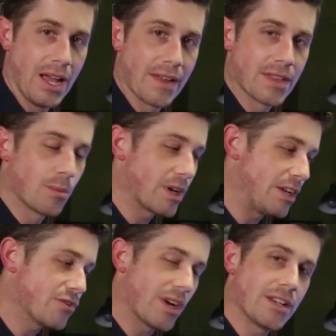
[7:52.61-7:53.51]
and then what
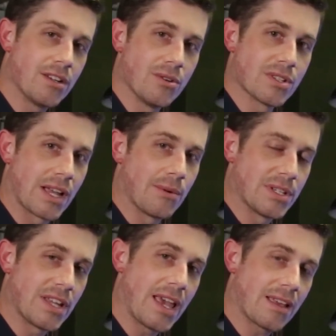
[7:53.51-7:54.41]
I tried to do is I
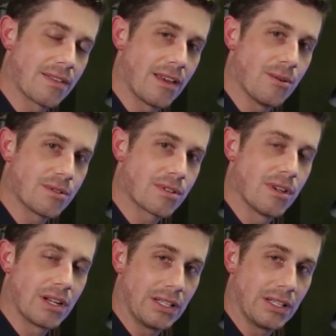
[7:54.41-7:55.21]
would take those